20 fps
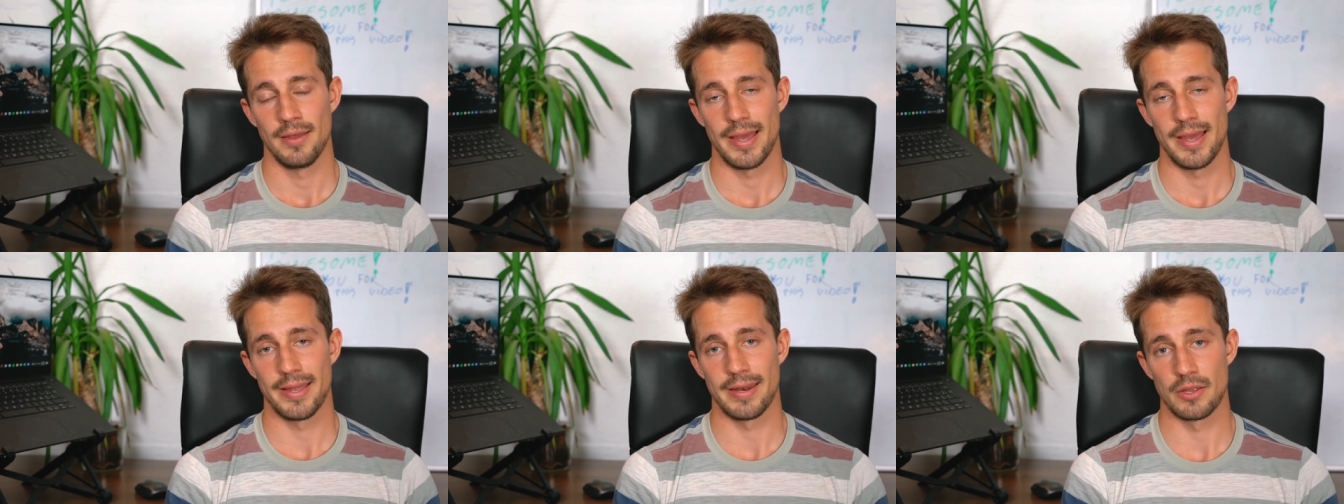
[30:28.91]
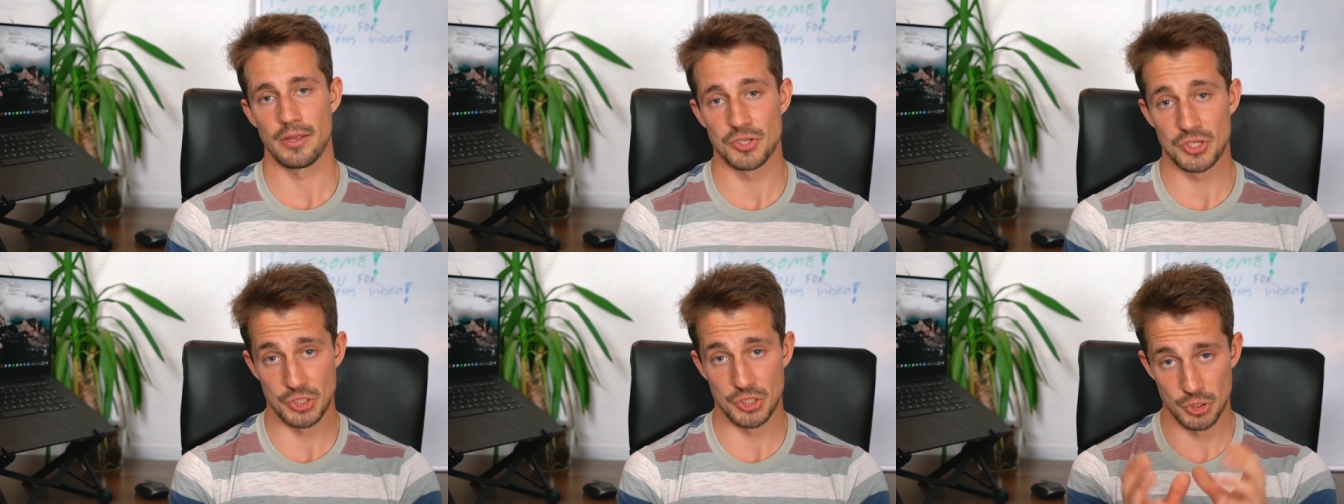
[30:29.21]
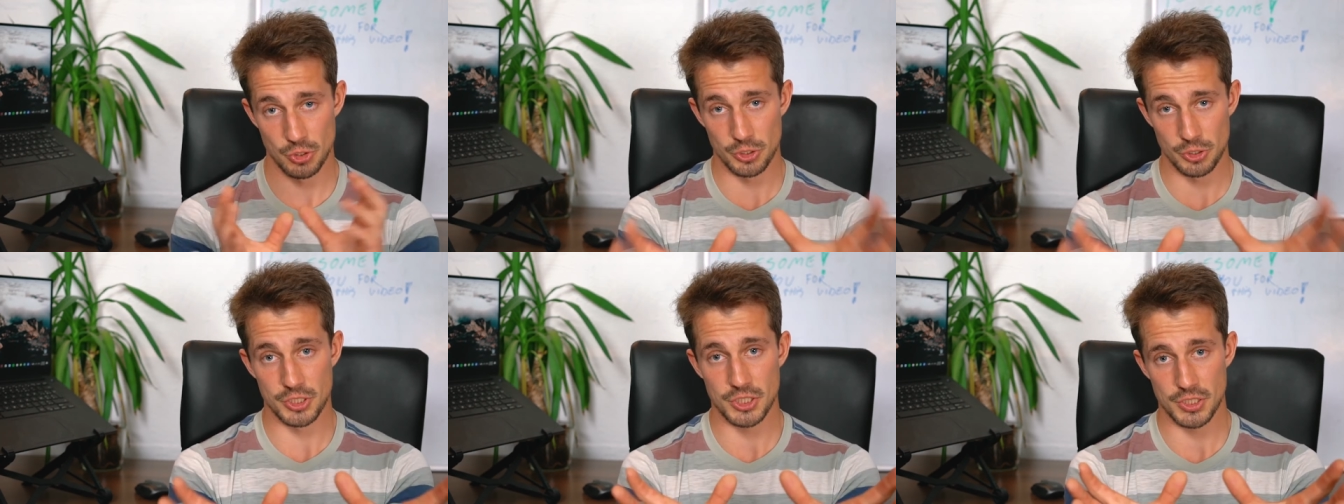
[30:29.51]
and then
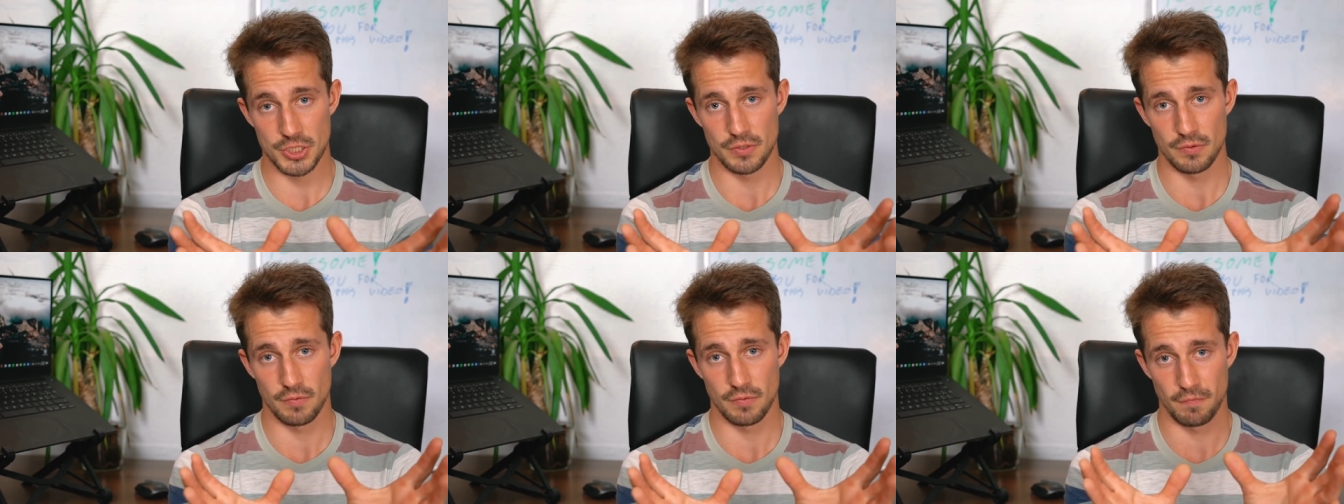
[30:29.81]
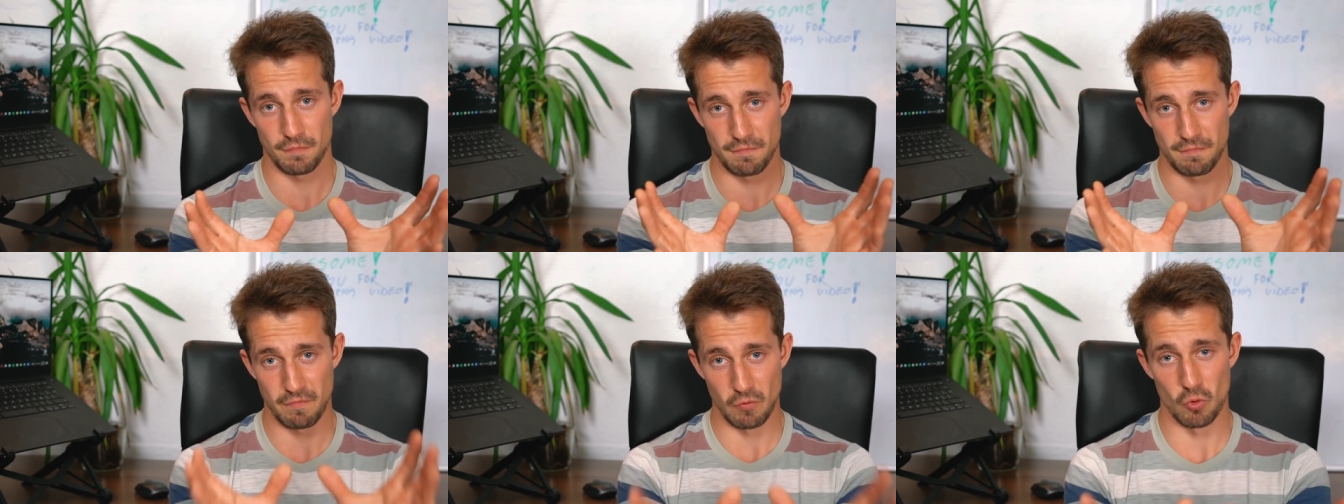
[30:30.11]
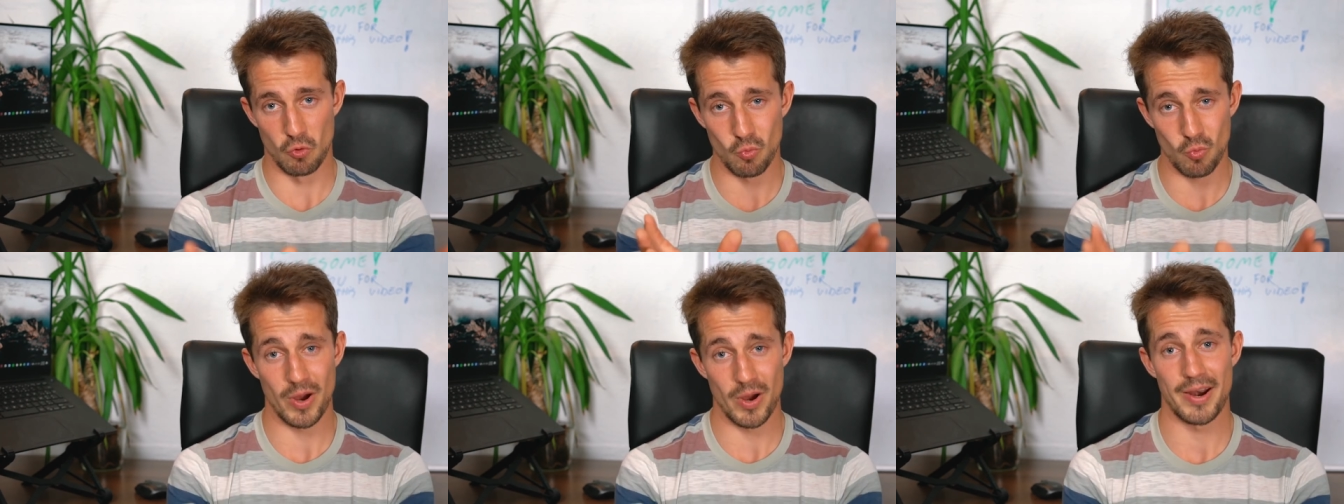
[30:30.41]
search
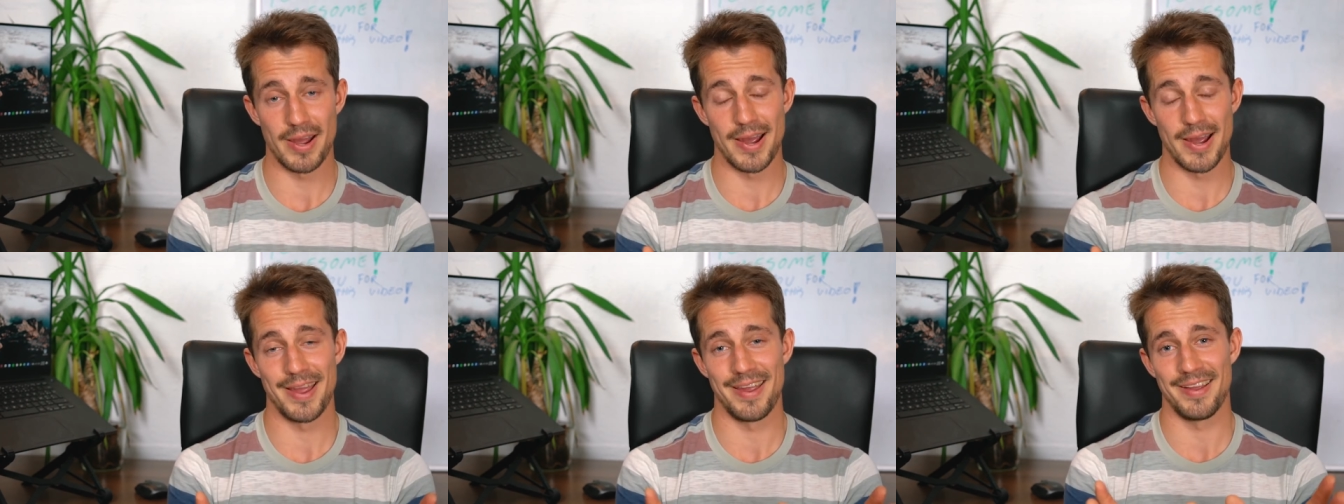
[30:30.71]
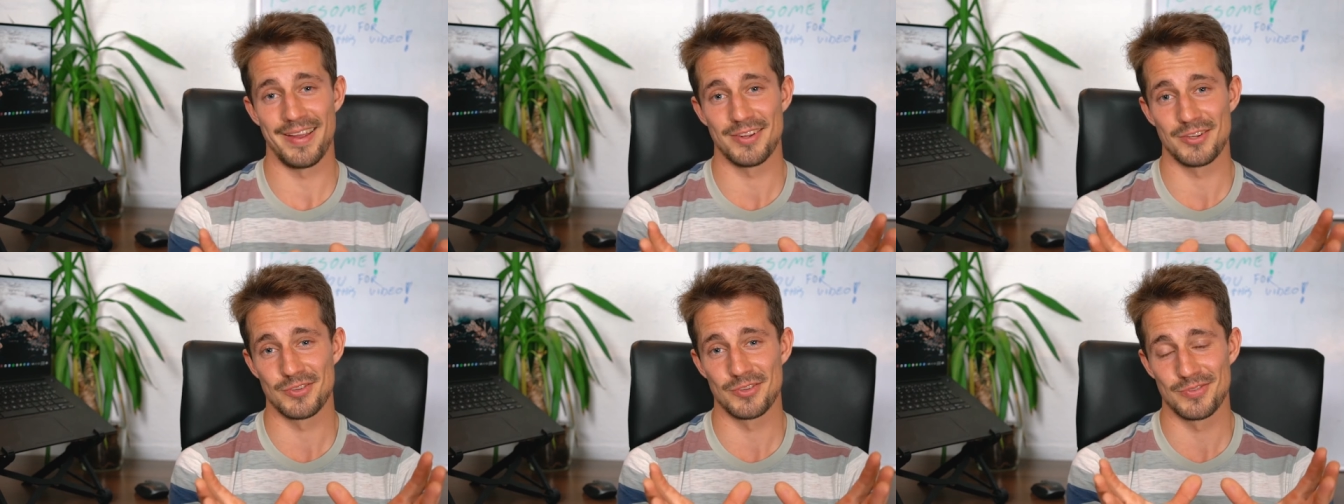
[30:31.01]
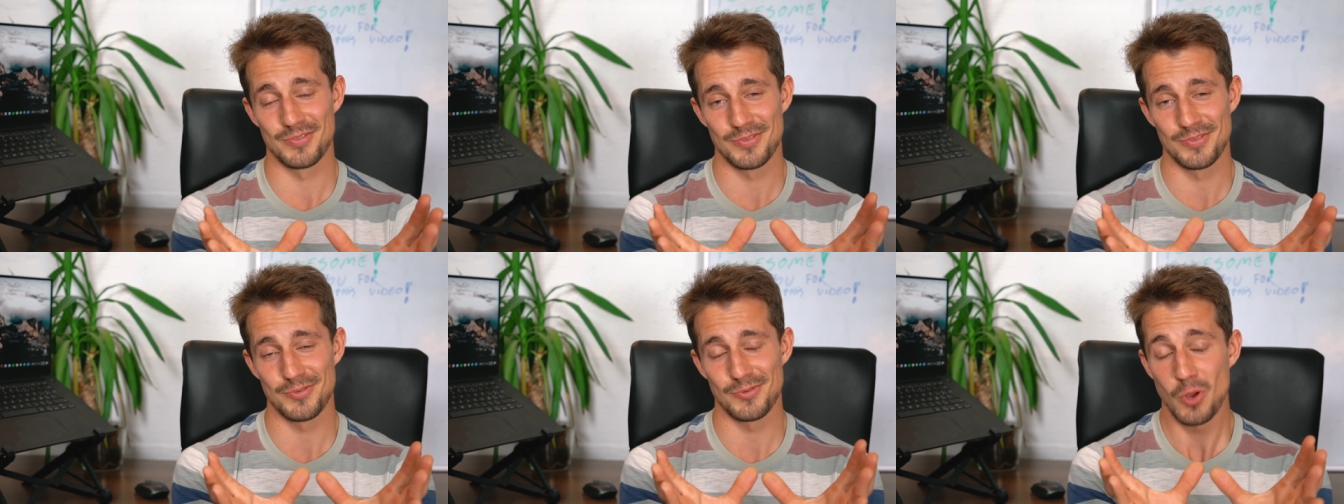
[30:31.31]
for what I
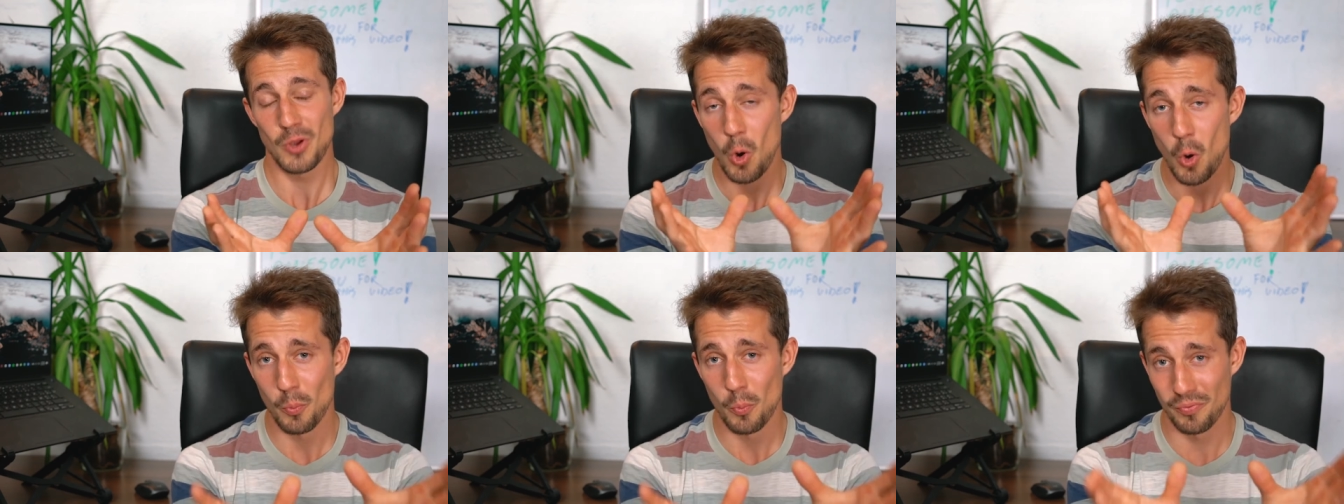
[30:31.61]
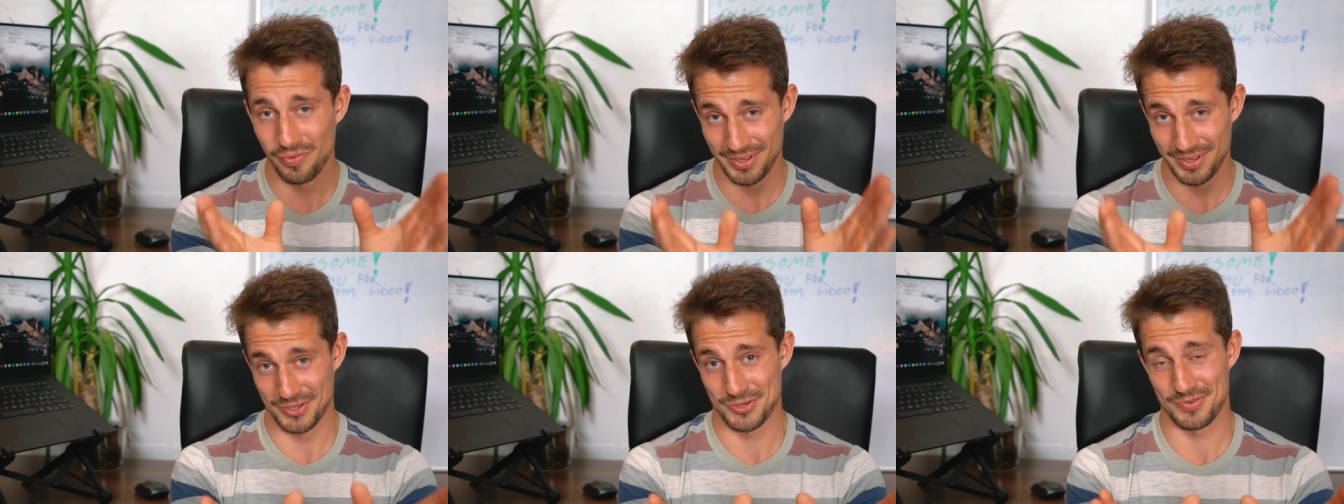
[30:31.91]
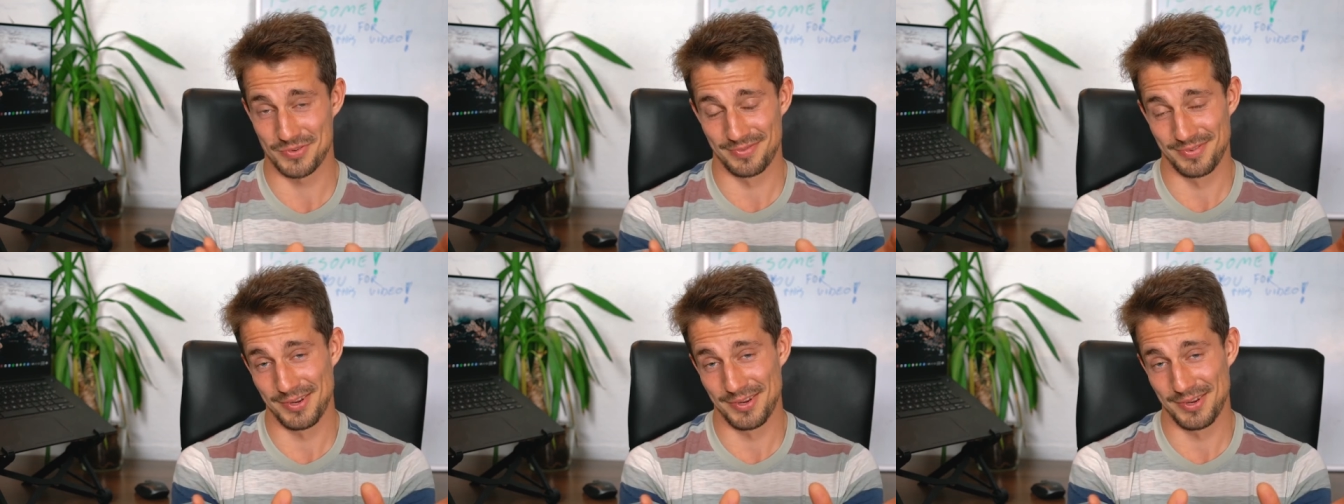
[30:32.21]
hopefully,